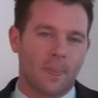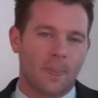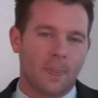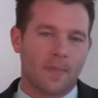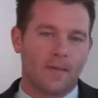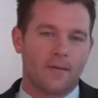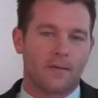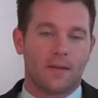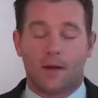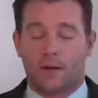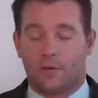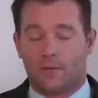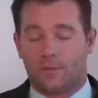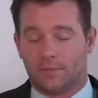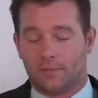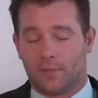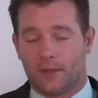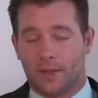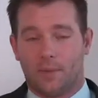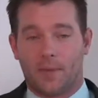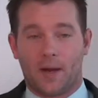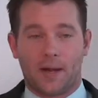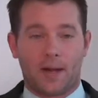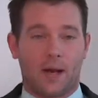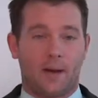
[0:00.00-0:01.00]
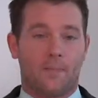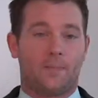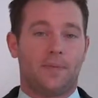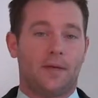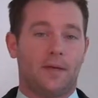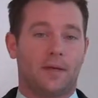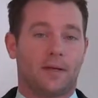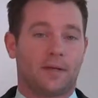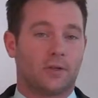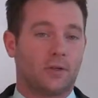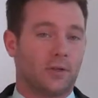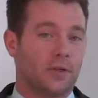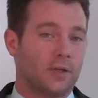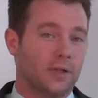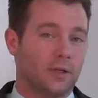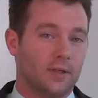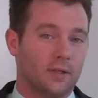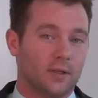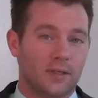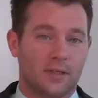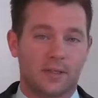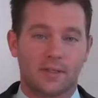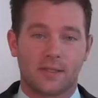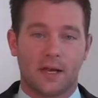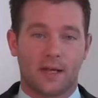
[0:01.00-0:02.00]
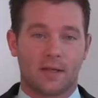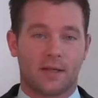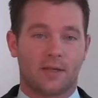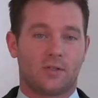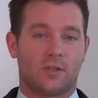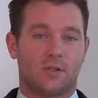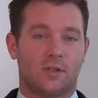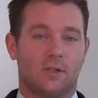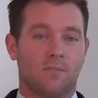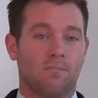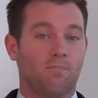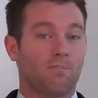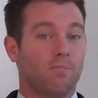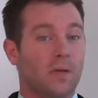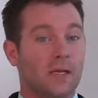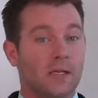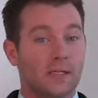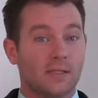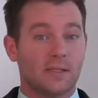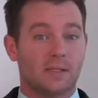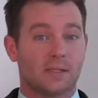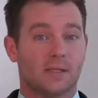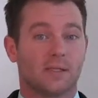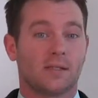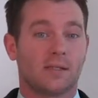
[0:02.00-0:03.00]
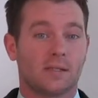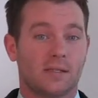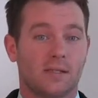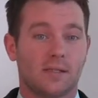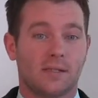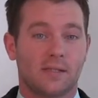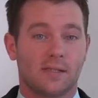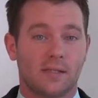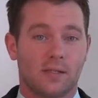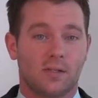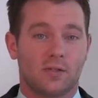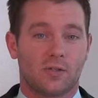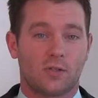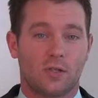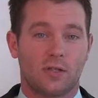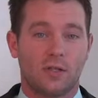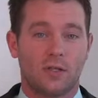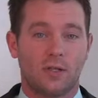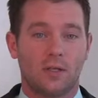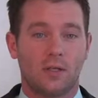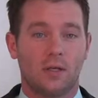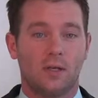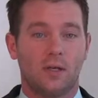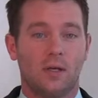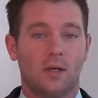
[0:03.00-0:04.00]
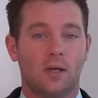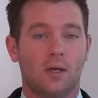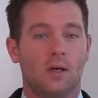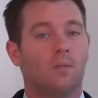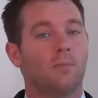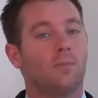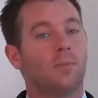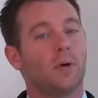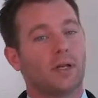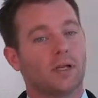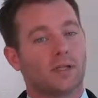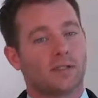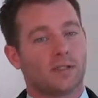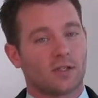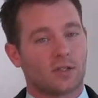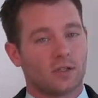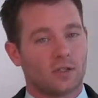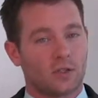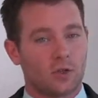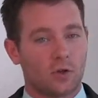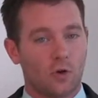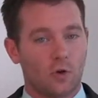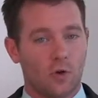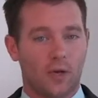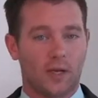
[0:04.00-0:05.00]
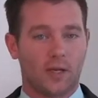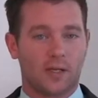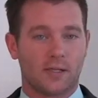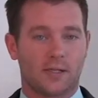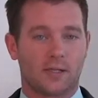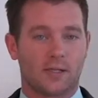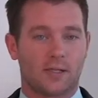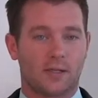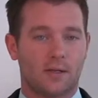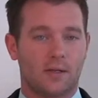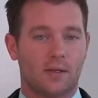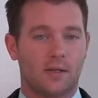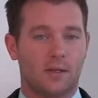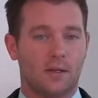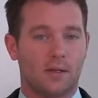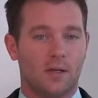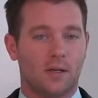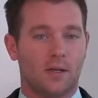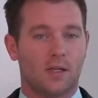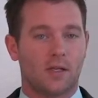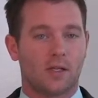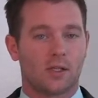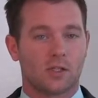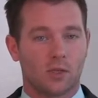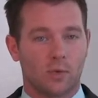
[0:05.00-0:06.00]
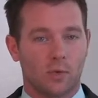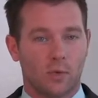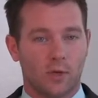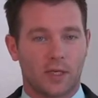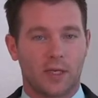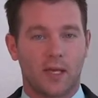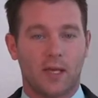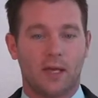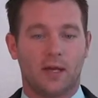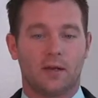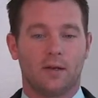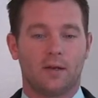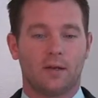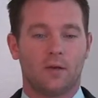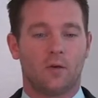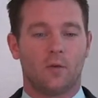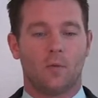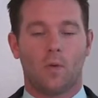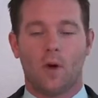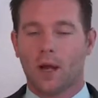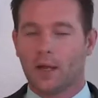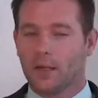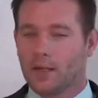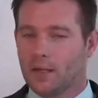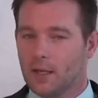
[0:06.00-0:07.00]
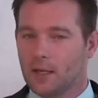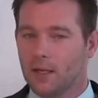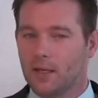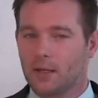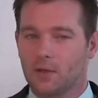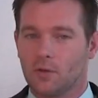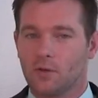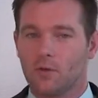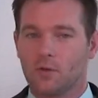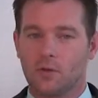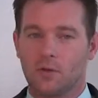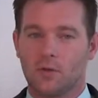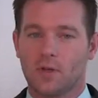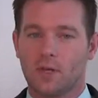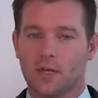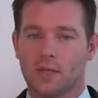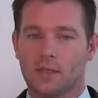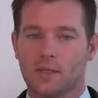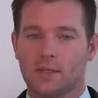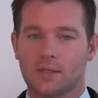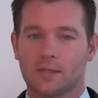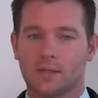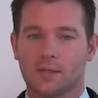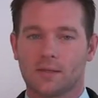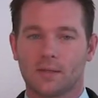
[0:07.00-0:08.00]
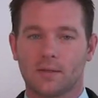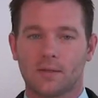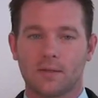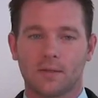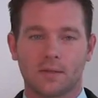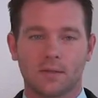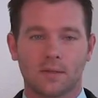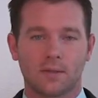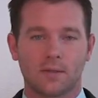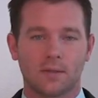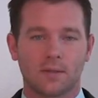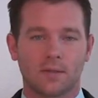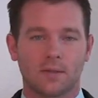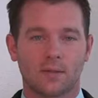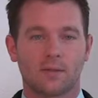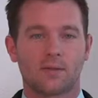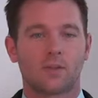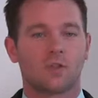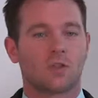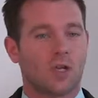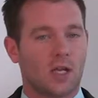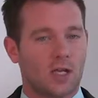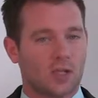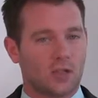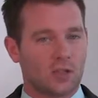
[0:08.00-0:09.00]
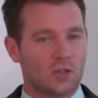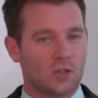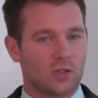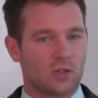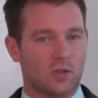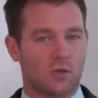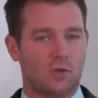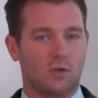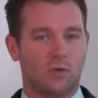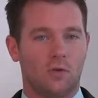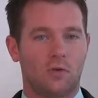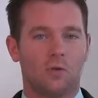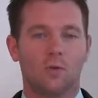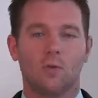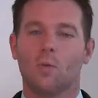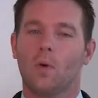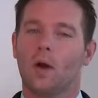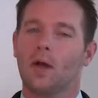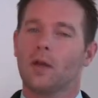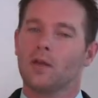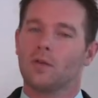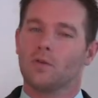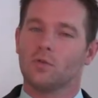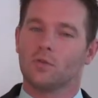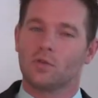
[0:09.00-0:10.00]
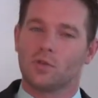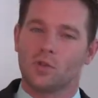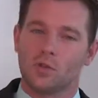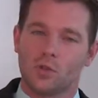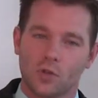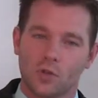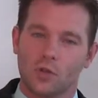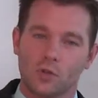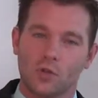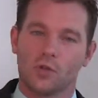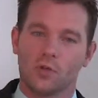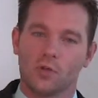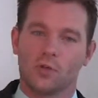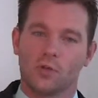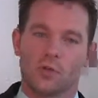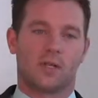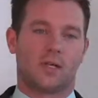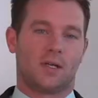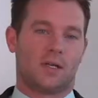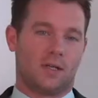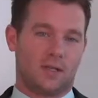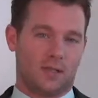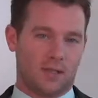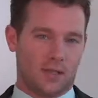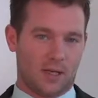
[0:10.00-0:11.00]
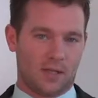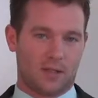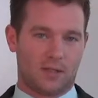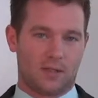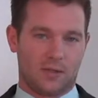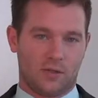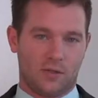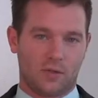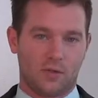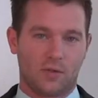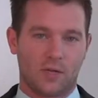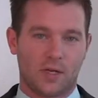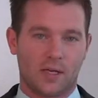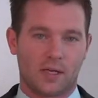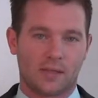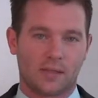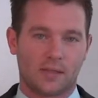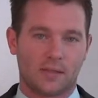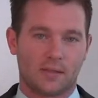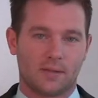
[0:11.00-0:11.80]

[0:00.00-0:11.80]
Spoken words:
Now, that might not be a good, intelligent business decision, but it's a choice. So again, why can't you do this? Change it to, why do you choose not to do this?